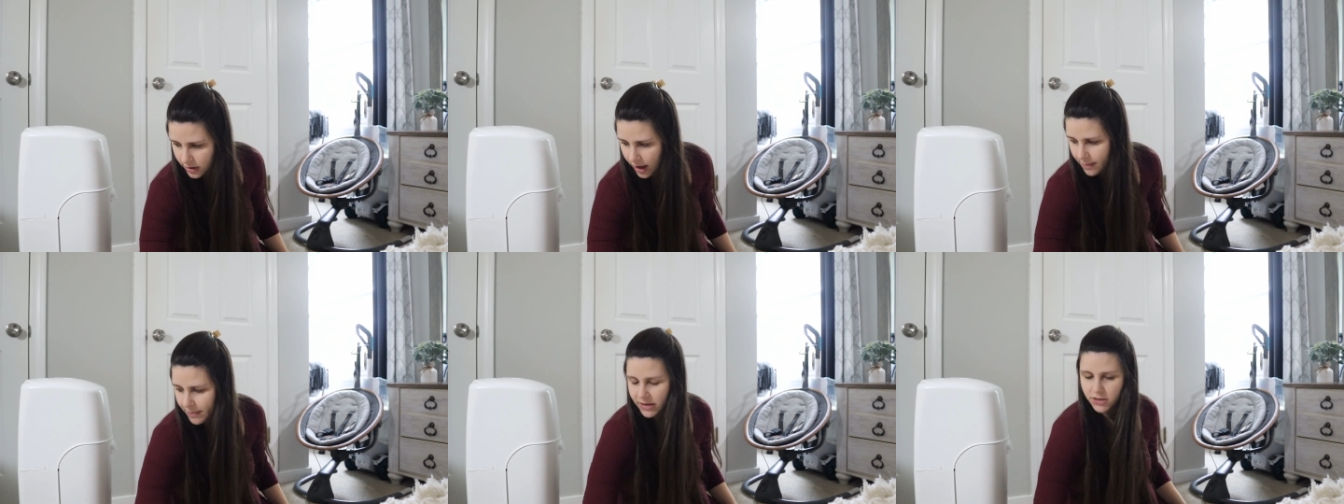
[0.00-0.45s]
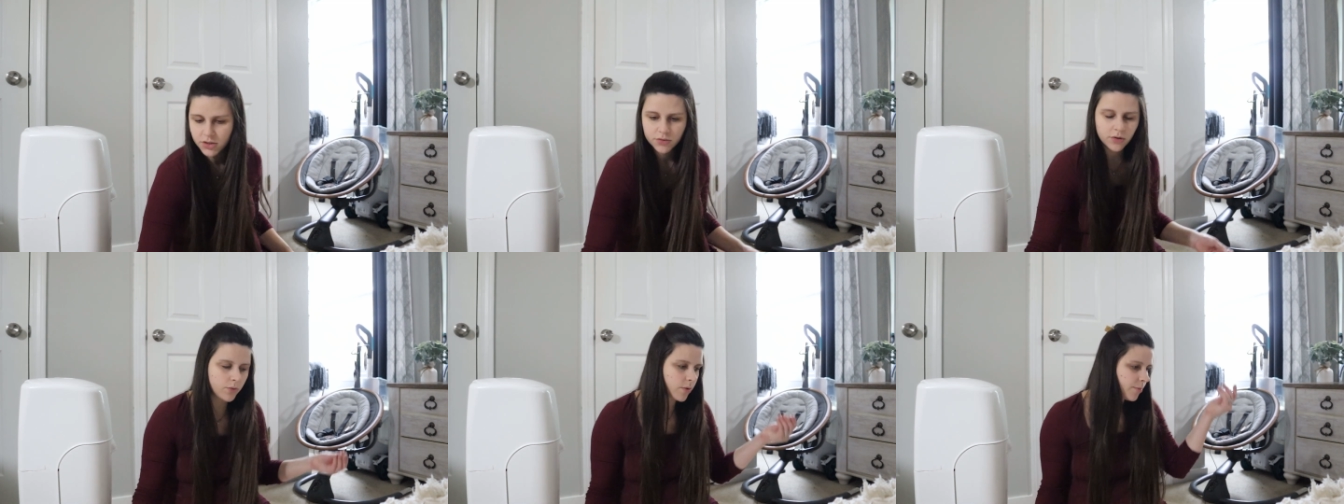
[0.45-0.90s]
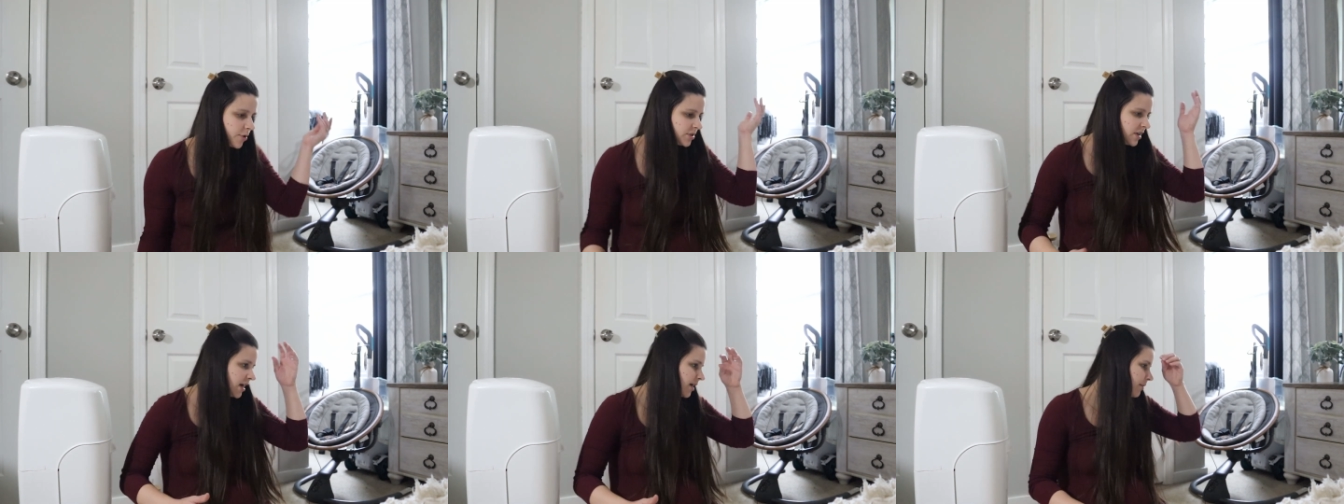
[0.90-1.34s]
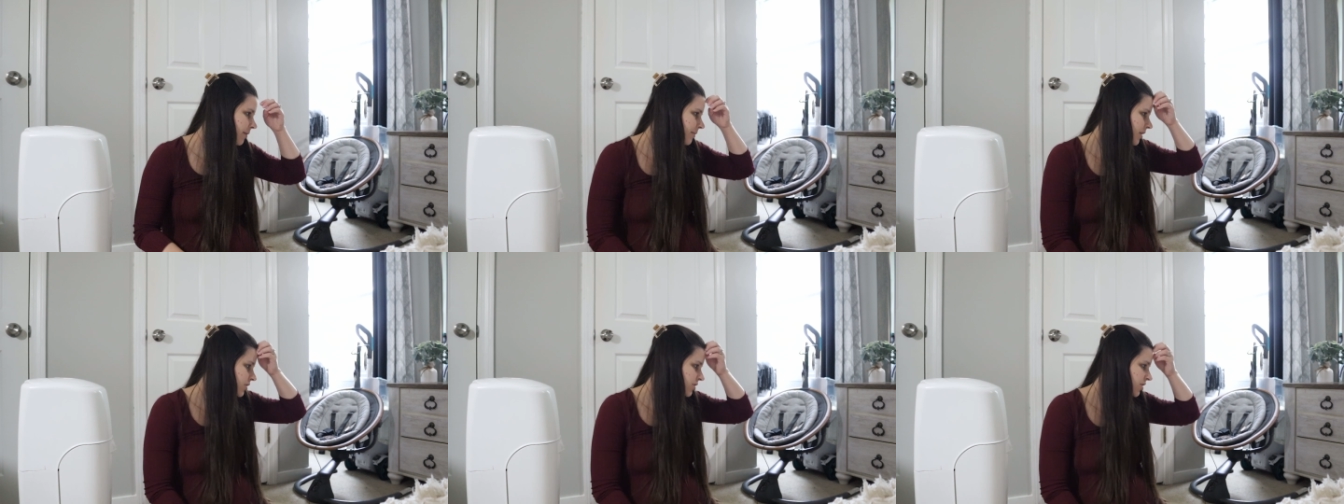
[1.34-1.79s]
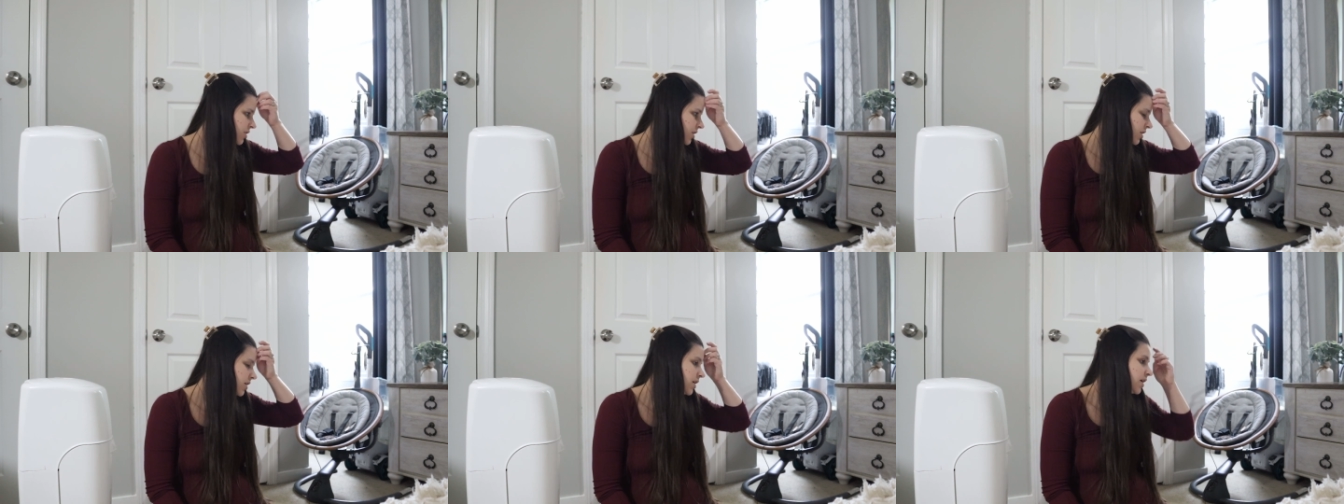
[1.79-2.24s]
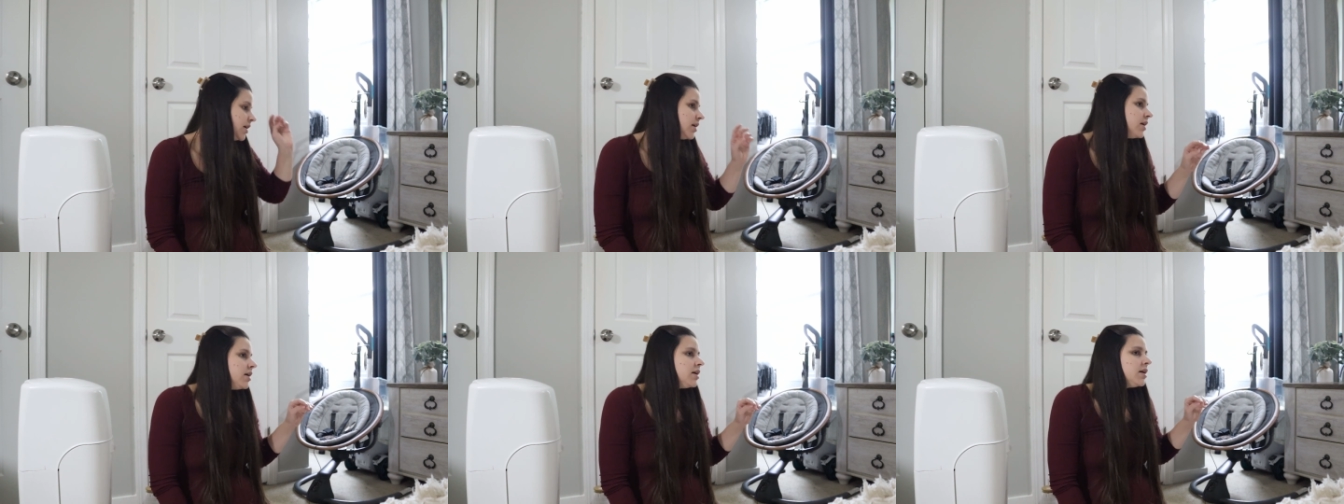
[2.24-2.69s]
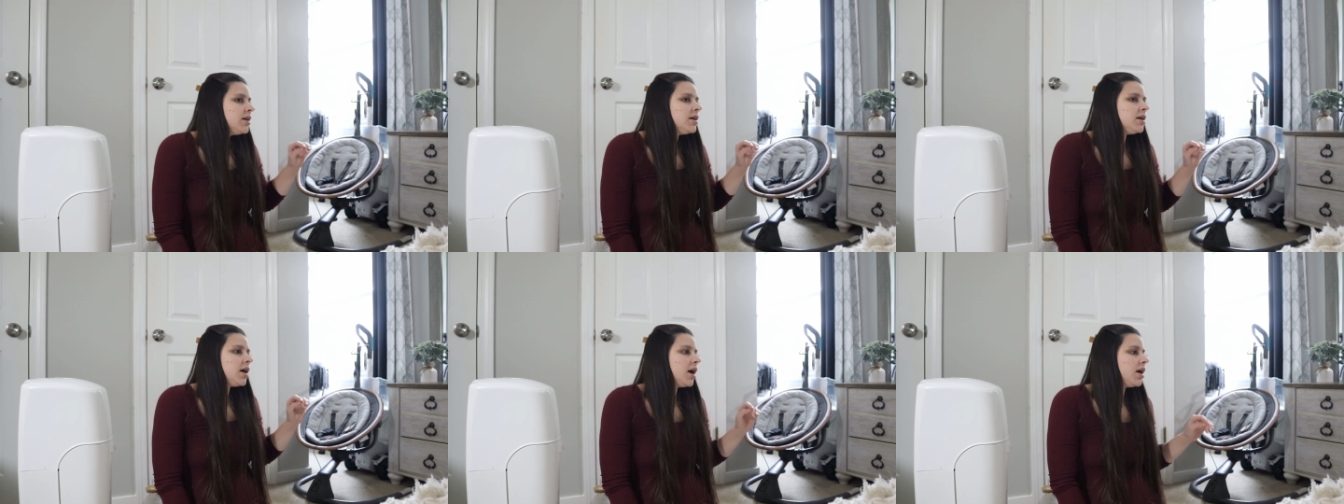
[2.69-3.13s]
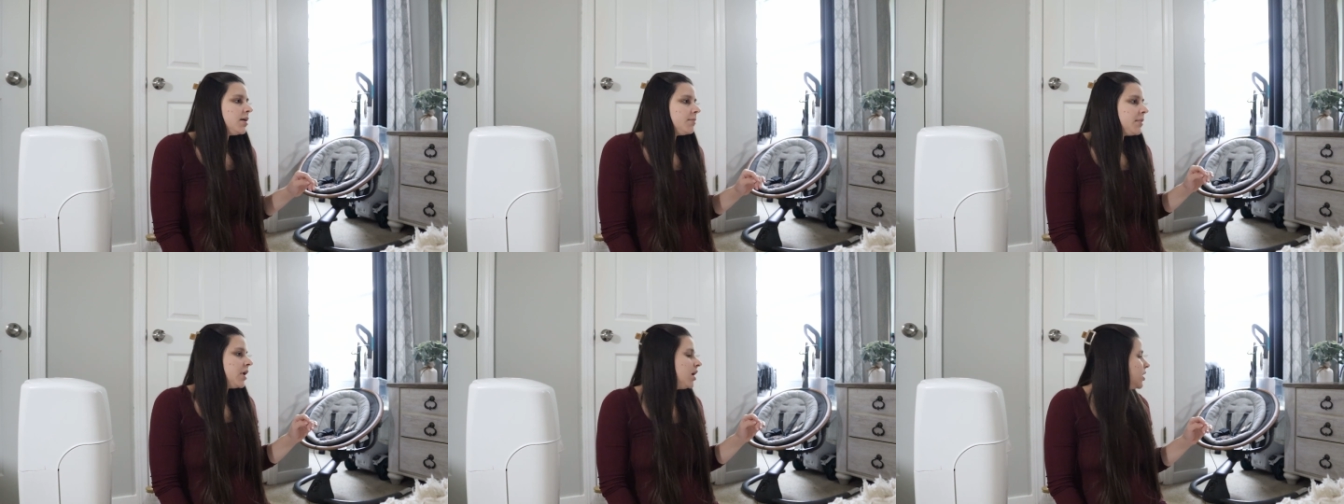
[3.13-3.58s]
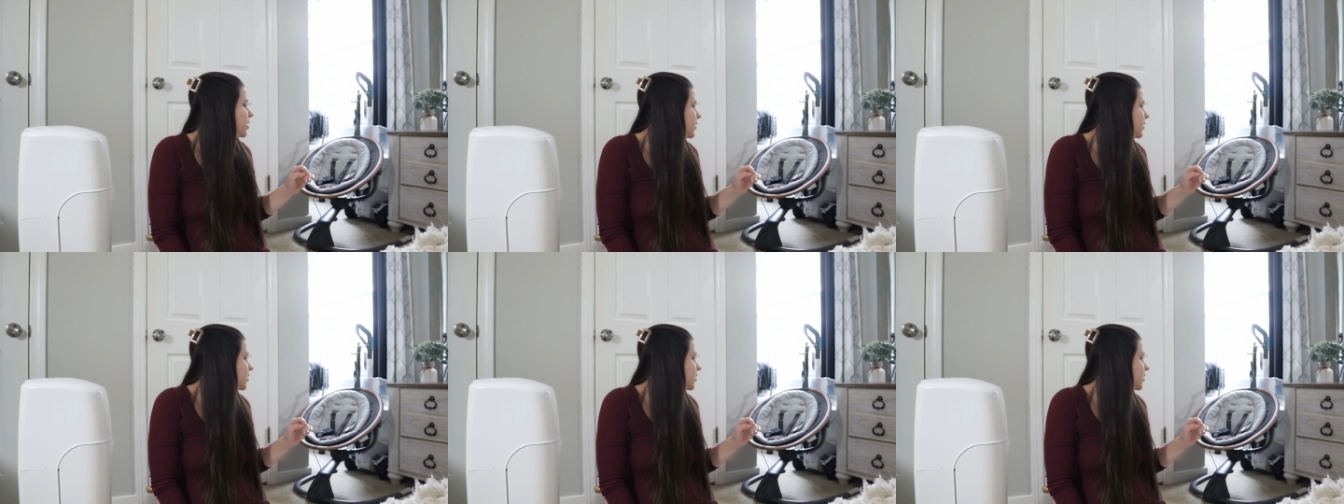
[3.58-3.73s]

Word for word: I might do it one more time. I'm not sure. Um,